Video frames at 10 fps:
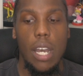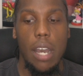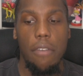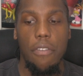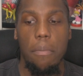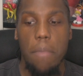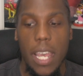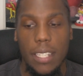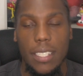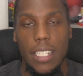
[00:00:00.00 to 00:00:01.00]
of a
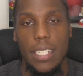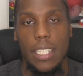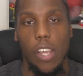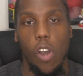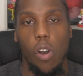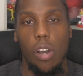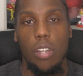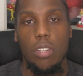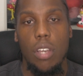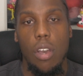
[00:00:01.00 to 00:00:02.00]
message on
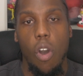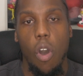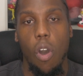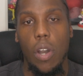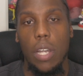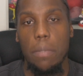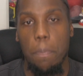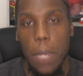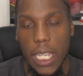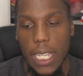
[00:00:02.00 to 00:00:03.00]
on
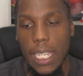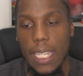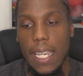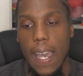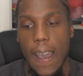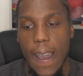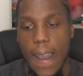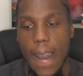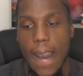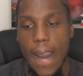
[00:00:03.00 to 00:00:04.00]
being
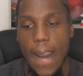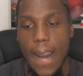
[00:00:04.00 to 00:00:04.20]
uh